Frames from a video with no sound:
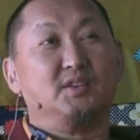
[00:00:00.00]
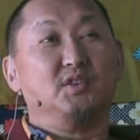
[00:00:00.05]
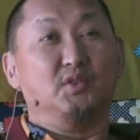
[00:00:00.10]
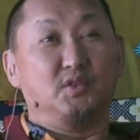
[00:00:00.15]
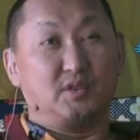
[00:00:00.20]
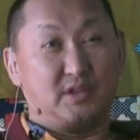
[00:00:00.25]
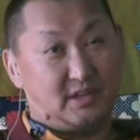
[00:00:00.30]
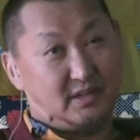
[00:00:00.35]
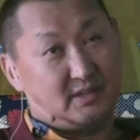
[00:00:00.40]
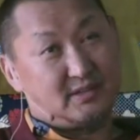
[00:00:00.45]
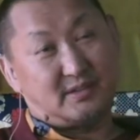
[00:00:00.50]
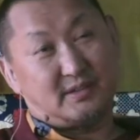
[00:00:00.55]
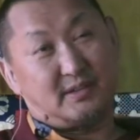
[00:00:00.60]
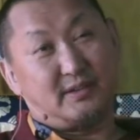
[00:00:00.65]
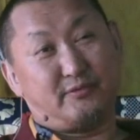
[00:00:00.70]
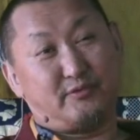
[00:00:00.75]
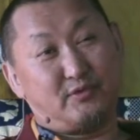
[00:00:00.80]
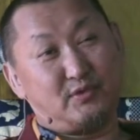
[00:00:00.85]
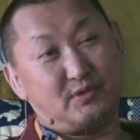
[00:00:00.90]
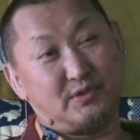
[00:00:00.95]
Oh yes,
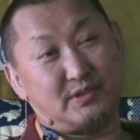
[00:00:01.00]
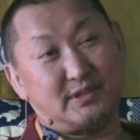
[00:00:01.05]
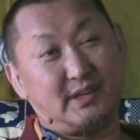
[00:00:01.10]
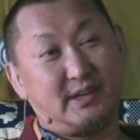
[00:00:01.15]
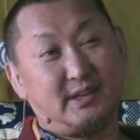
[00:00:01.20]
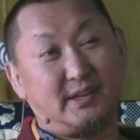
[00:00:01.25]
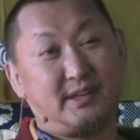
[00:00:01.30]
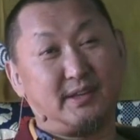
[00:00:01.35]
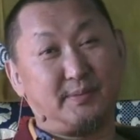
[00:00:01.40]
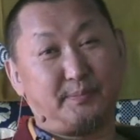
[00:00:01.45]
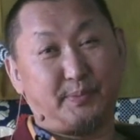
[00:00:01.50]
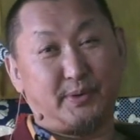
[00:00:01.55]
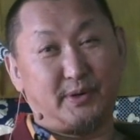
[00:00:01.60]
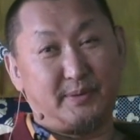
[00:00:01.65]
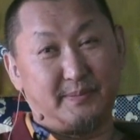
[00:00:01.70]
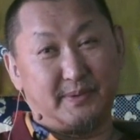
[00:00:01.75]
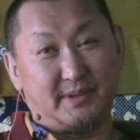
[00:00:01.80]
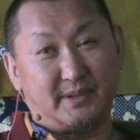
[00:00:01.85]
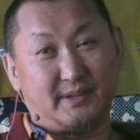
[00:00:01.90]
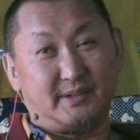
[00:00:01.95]
if you say the
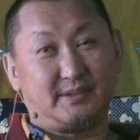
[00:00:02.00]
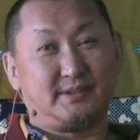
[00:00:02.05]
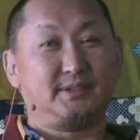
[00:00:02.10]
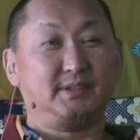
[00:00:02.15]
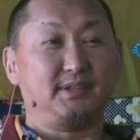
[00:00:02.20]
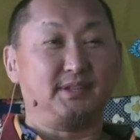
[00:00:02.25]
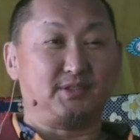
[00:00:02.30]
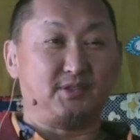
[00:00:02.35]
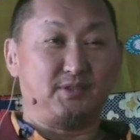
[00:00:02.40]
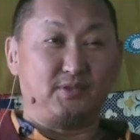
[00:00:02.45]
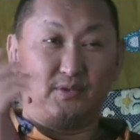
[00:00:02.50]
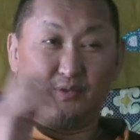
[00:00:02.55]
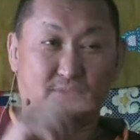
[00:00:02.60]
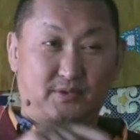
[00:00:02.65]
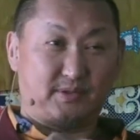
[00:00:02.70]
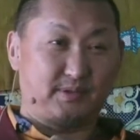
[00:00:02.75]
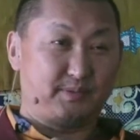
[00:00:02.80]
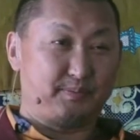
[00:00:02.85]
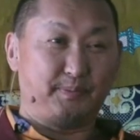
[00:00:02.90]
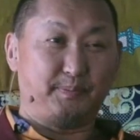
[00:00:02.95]
permanent, it's
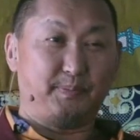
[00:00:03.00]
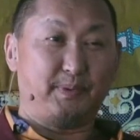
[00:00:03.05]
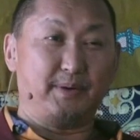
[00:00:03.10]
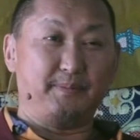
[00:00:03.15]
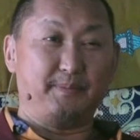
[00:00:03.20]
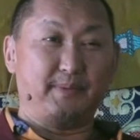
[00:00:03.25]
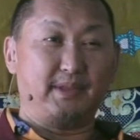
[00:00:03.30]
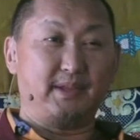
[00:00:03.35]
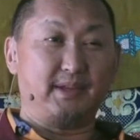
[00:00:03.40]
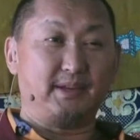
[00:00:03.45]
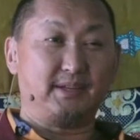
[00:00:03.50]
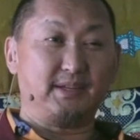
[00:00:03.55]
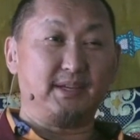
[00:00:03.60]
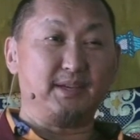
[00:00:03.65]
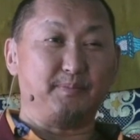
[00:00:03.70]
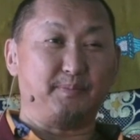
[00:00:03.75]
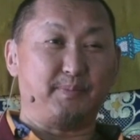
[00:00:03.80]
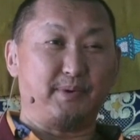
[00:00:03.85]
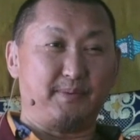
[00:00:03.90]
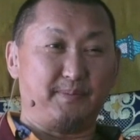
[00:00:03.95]
not permanent,
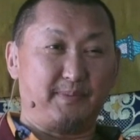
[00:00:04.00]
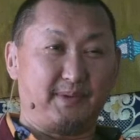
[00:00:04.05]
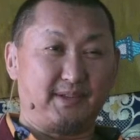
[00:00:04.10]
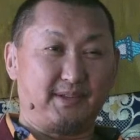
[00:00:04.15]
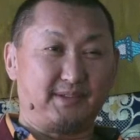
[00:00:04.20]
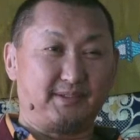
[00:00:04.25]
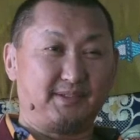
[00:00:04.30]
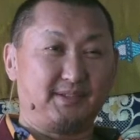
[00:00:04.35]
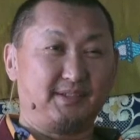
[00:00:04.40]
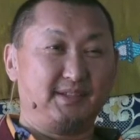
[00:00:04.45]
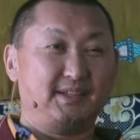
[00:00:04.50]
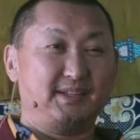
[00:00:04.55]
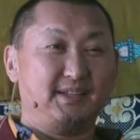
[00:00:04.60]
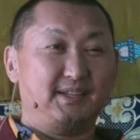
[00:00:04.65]
impermanent.